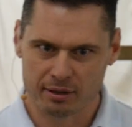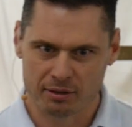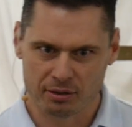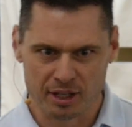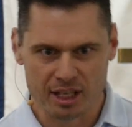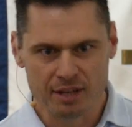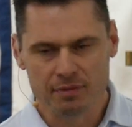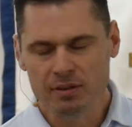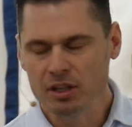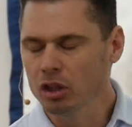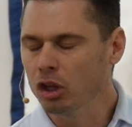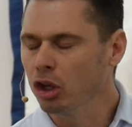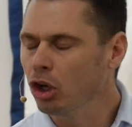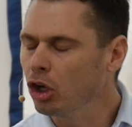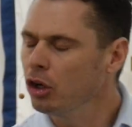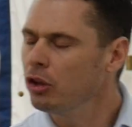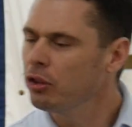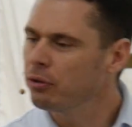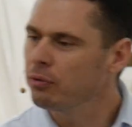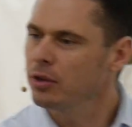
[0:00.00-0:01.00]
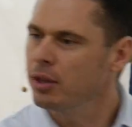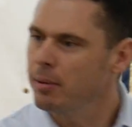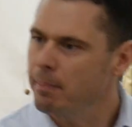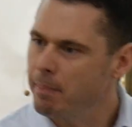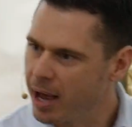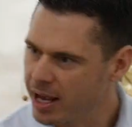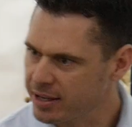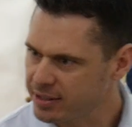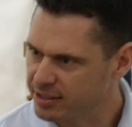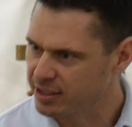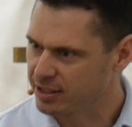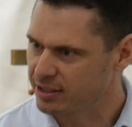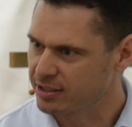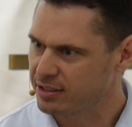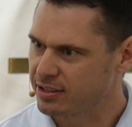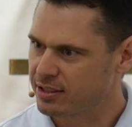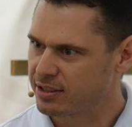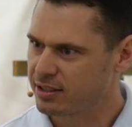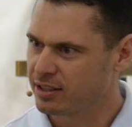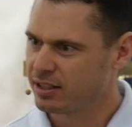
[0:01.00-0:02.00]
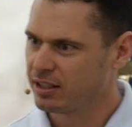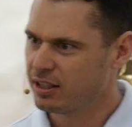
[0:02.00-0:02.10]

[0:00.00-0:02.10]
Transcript: Even learn through the messes.